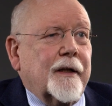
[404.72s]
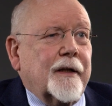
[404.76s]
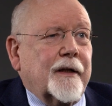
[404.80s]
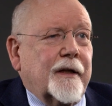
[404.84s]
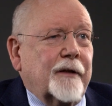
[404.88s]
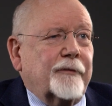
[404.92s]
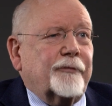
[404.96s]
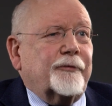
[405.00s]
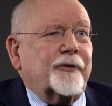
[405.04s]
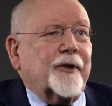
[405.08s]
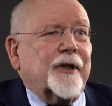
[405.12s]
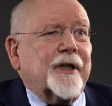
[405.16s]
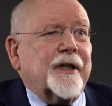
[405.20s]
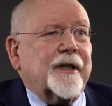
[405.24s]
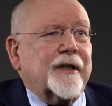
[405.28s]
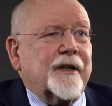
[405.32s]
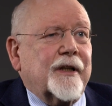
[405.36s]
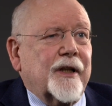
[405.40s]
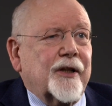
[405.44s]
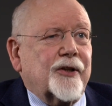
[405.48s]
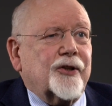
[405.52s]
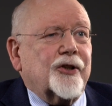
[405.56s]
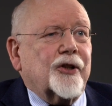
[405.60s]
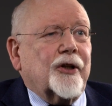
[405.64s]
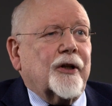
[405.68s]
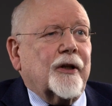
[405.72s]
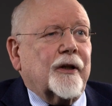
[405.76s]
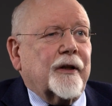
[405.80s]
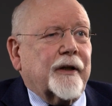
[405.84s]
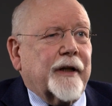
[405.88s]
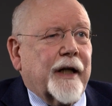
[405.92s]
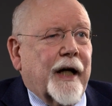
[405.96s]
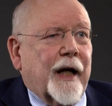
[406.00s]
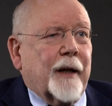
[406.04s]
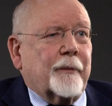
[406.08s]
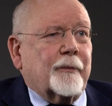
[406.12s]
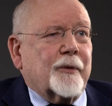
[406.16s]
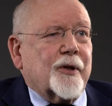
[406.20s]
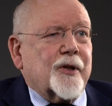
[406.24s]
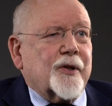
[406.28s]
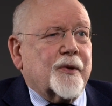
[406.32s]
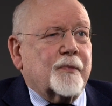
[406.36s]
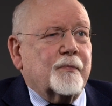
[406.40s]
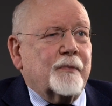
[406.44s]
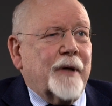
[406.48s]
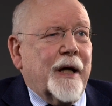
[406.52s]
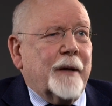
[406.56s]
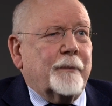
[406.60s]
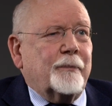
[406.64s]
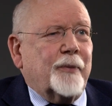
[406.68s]
Different digital cameras
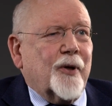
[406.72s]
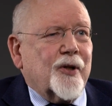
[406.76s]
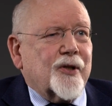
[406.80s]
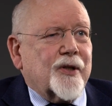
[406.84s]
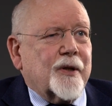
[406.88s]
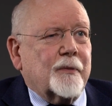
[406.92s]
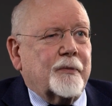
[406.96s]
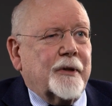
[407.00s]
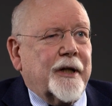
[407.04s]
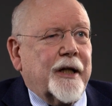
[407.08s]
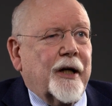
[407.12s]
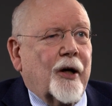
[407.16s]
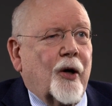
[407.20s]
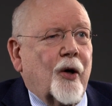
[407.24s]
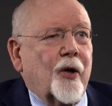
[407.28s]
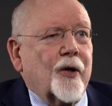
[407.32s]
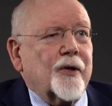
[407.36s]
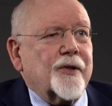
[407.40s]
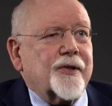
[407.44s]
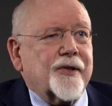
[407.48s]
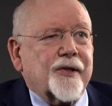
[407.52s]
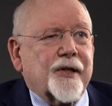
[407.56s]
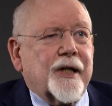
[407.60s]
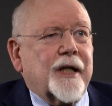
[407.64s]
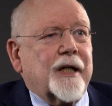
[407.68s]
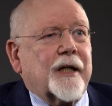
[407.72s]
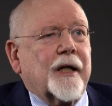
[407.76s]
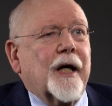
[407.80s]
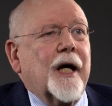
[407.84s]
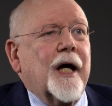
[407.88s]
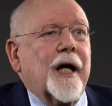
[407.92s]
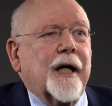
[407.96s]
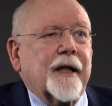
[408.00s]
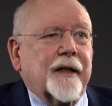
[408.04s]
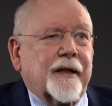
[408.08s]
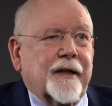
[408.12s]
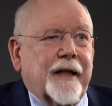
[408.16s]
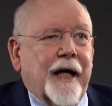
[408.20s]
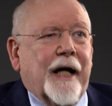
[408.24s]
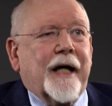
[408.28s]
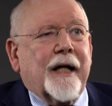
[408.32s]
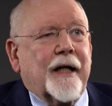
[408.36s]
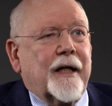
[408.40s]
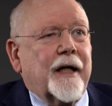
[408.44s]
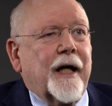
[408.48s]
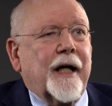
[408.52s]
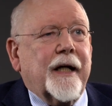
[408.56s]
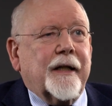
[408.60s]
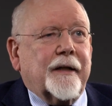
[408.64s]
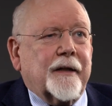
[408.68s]
may possibly all see
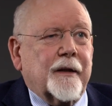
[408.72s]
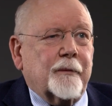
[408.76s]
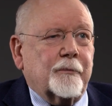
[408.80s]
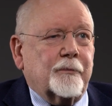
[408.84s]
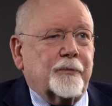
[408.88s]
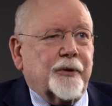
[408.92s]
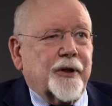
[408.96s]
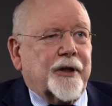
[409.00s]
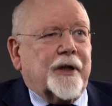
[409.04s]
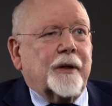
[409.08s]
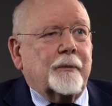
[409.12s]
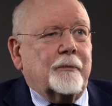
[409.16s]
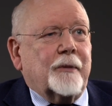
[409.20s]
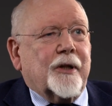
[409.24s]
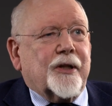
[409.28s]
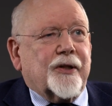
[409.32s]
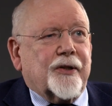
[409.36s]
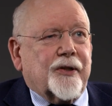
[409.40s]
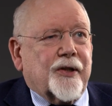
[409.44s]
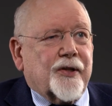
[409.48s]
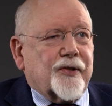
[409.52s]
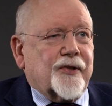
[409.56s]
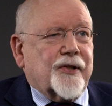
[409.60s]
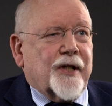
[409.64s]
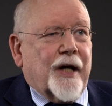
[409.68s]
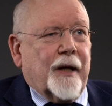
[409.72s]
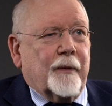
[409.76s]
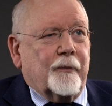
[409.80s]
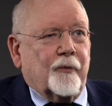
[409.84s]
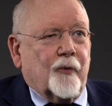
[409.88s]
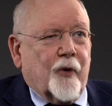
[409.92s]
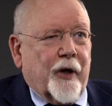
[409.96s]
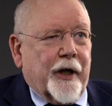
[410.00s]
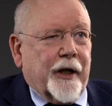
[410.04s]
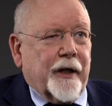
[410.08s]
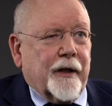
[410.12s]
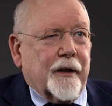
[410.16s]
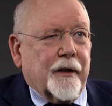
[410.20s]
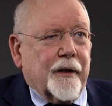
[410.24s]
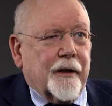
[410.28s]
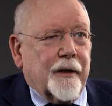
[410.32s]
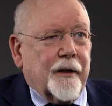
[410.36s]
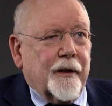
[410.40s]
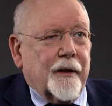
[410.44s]
daylight in pretty much the same way,